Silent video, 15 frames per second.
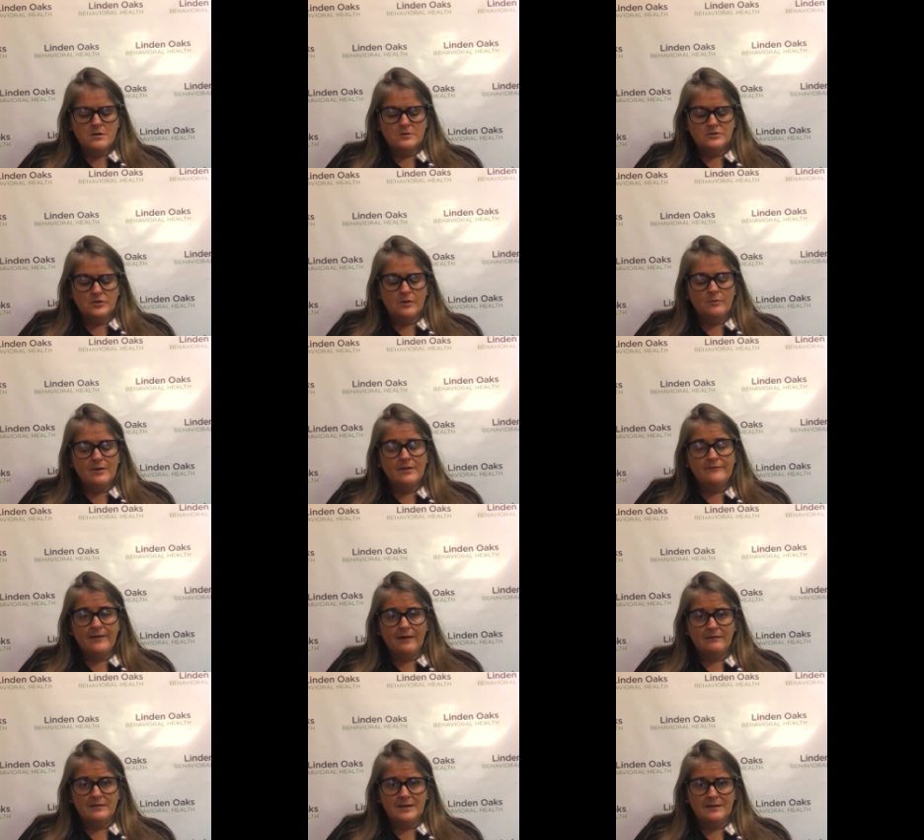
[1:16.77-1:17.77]
I want to
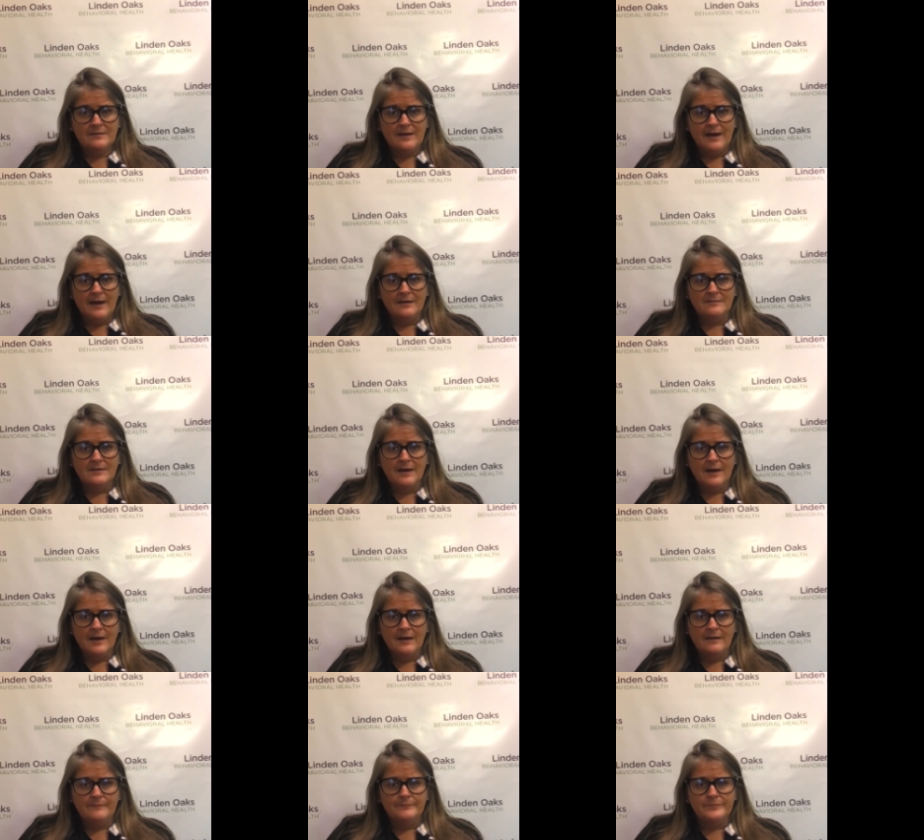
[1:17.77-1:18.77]
validate
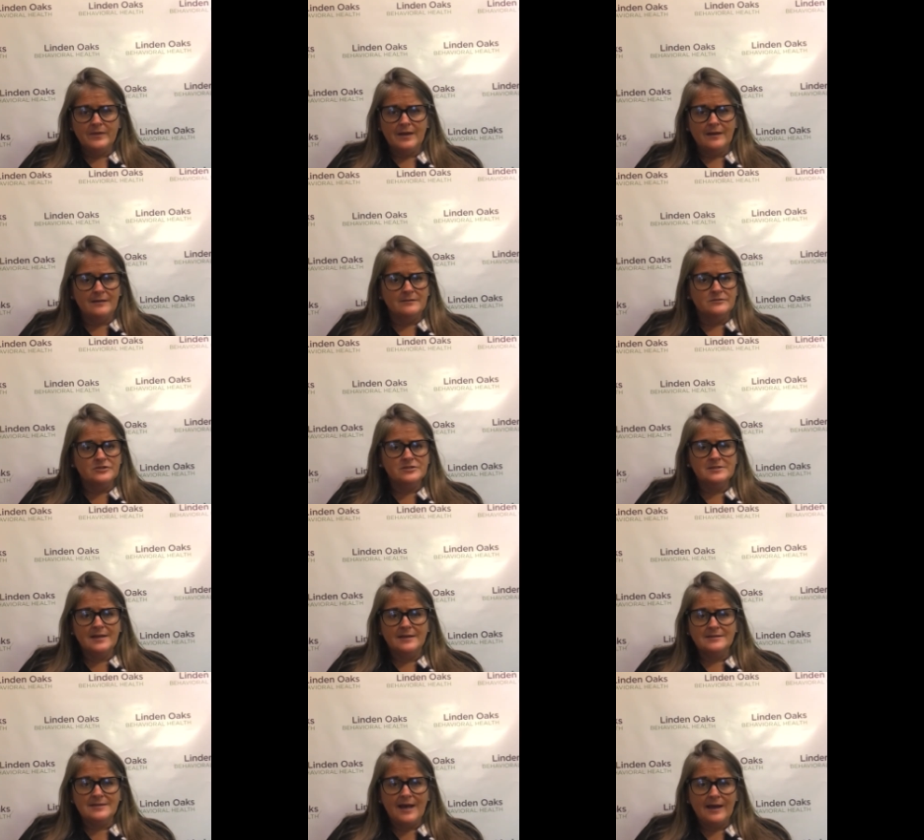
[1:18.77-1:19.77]
that just
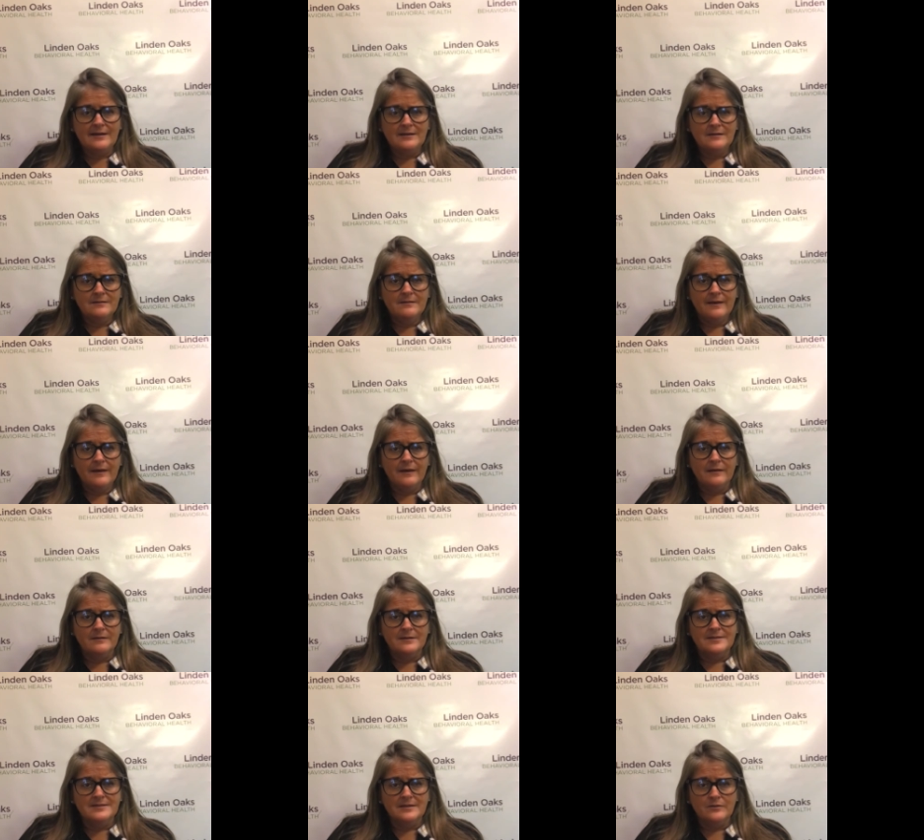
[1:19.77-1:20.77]
anxiety
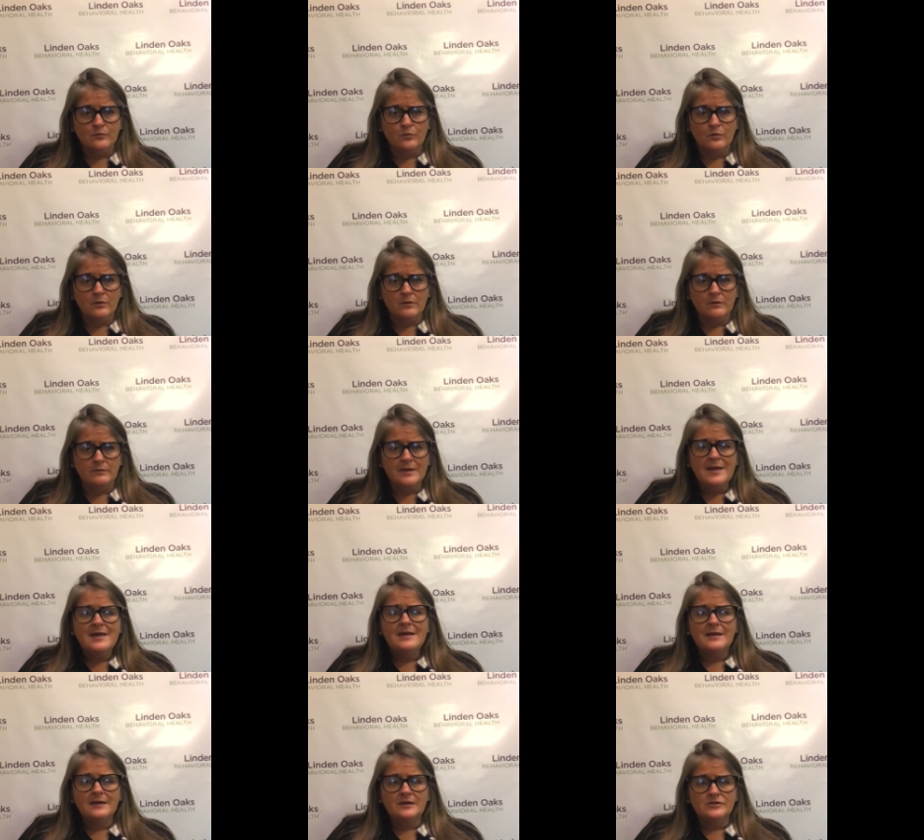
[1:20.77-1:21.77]
that is in the world,
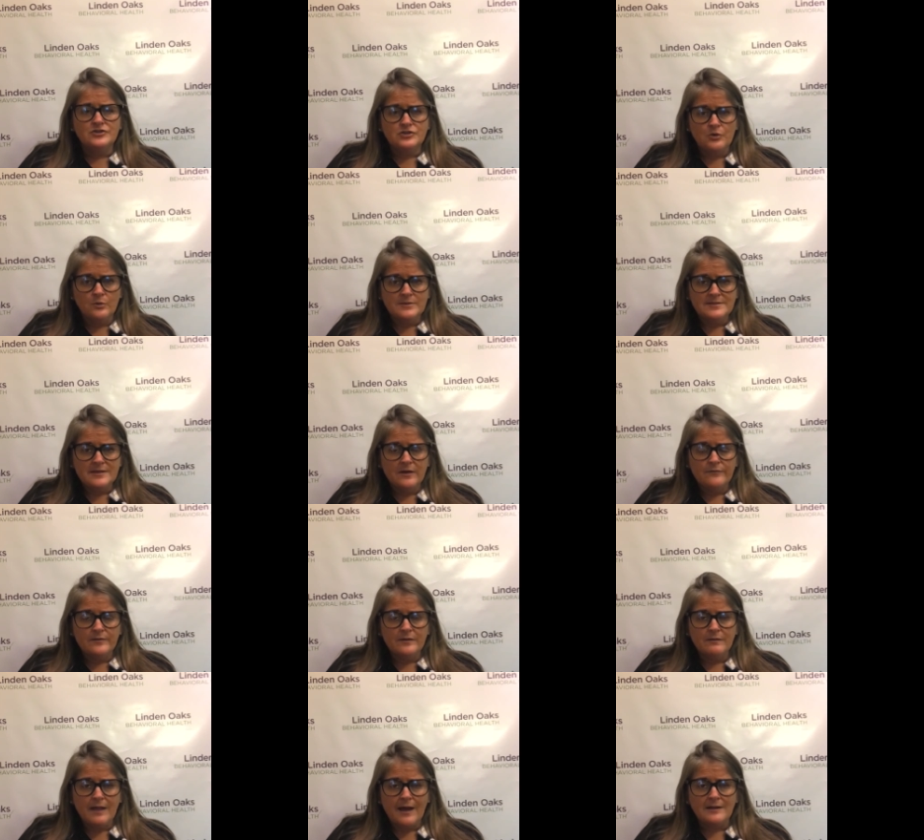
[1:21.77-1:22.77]
it can show itself in
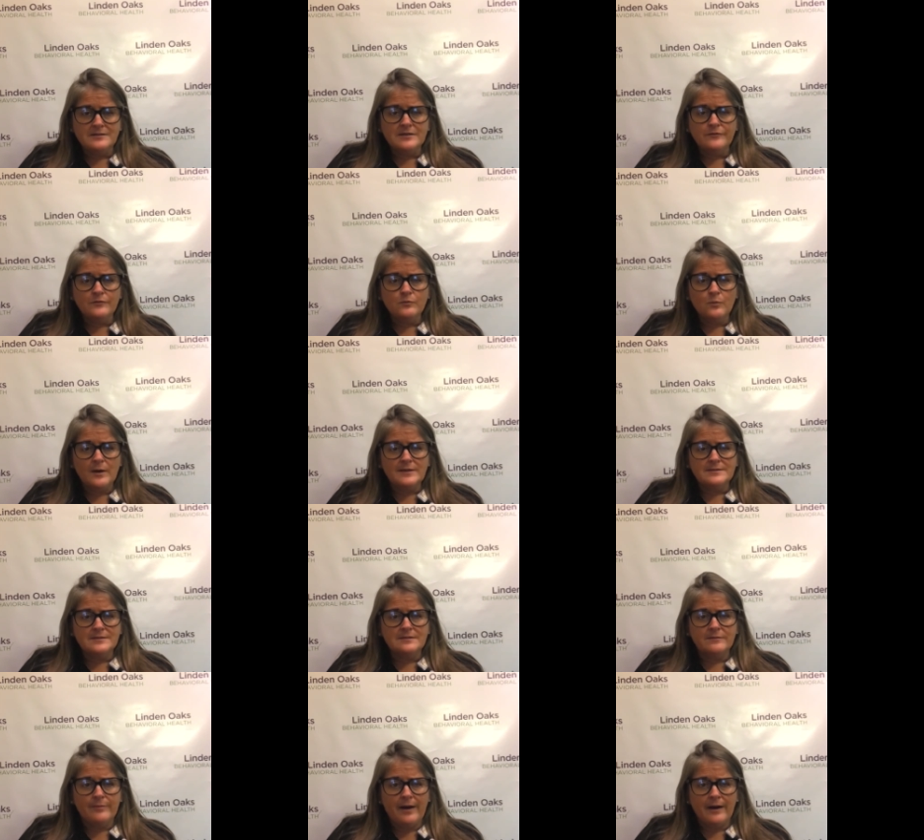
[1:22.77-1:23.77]
a lot of different ways
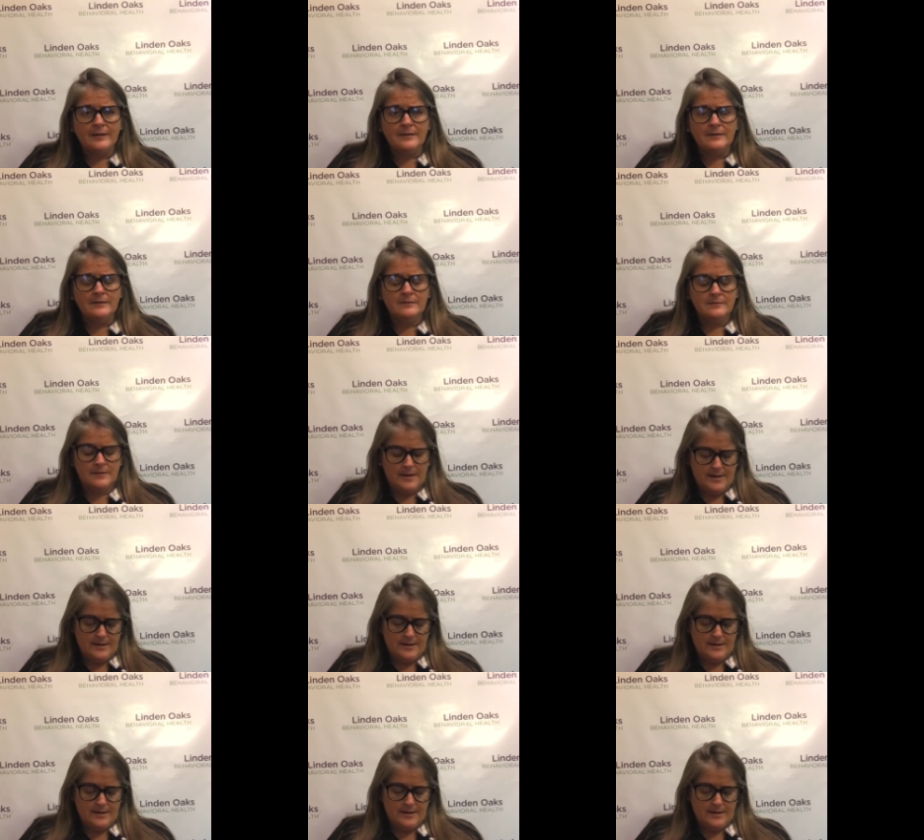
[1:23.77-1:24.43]
in the body.